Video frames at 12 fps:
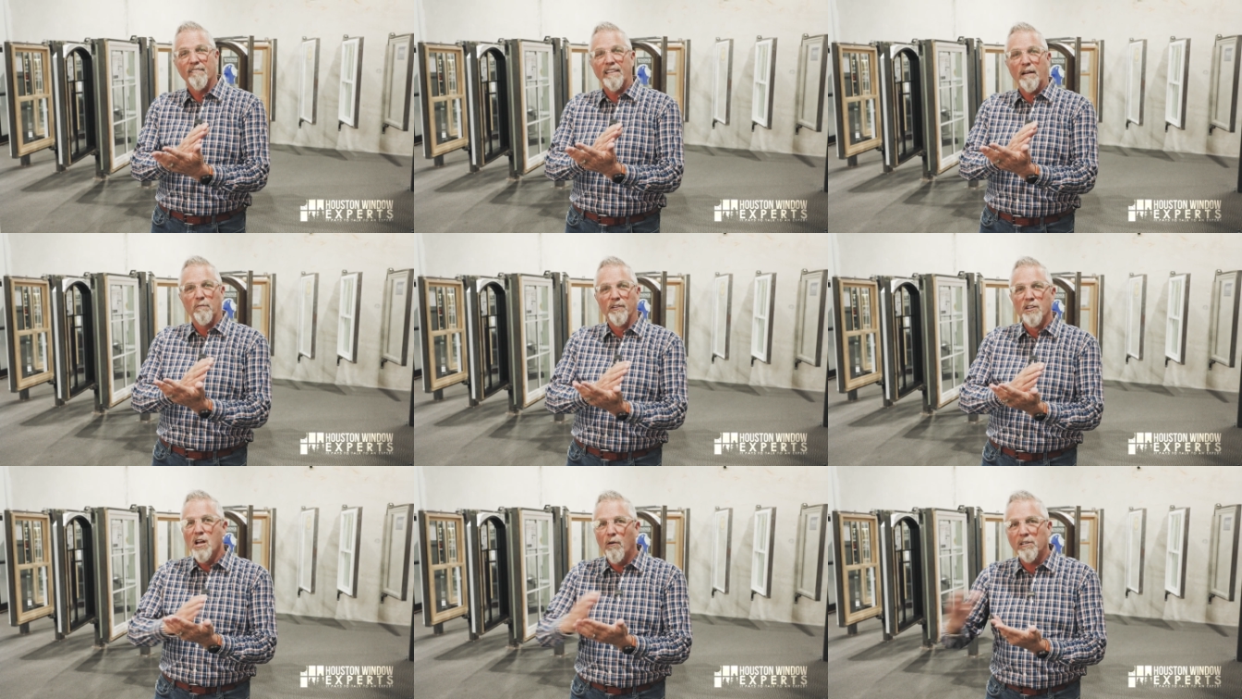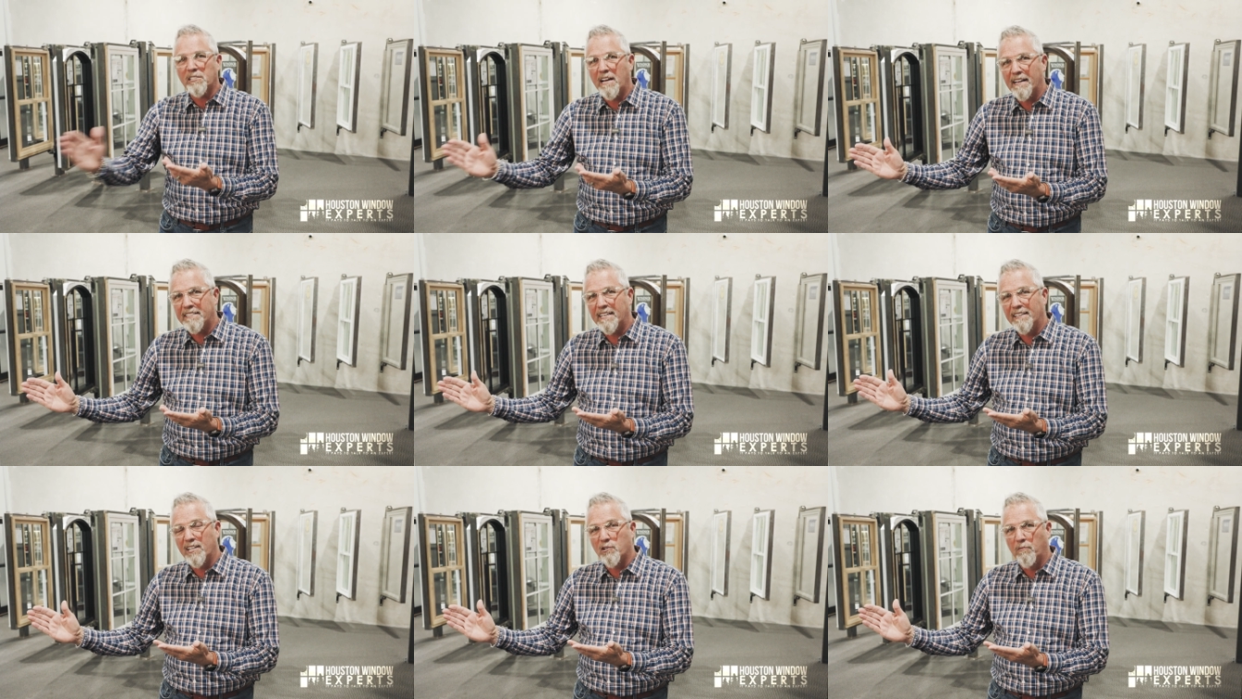They will know it's not
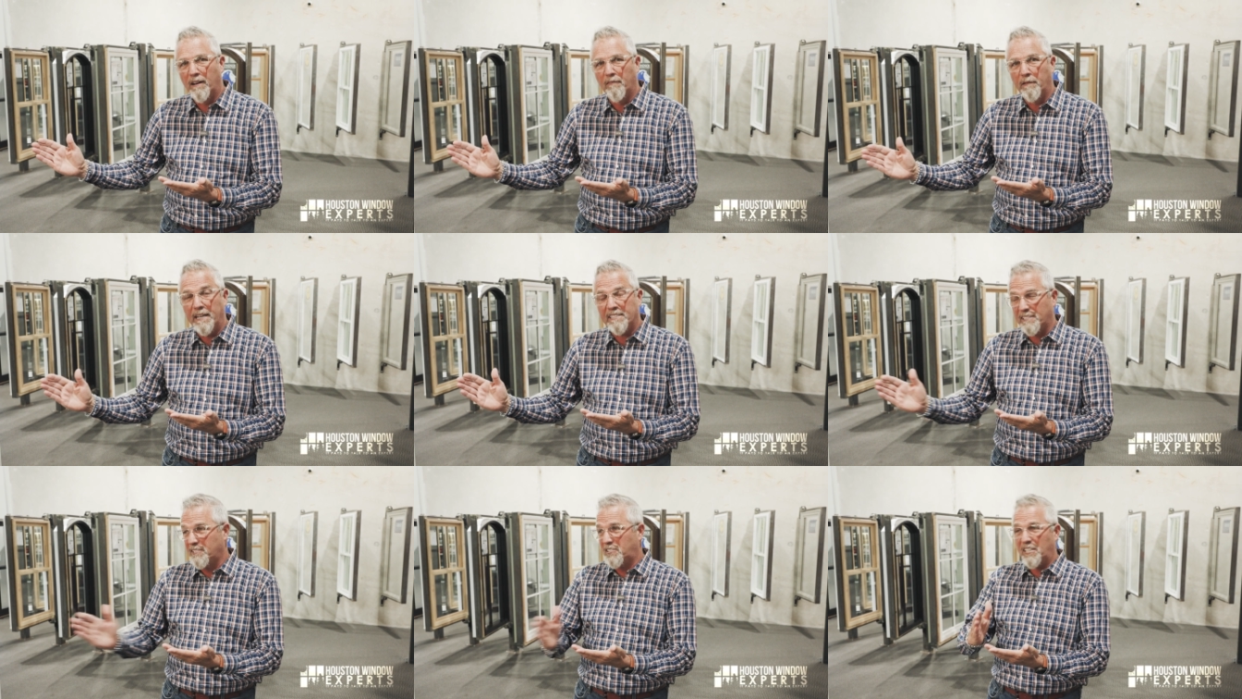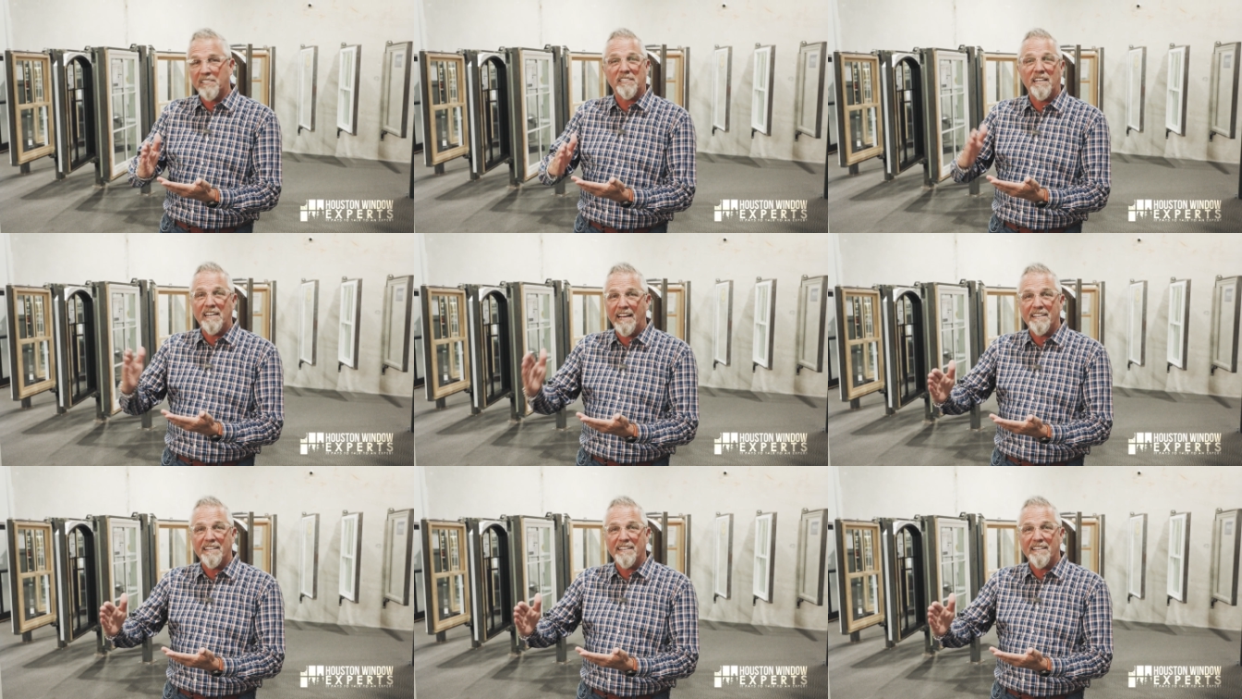ten to twelve weeks, it's sixteen,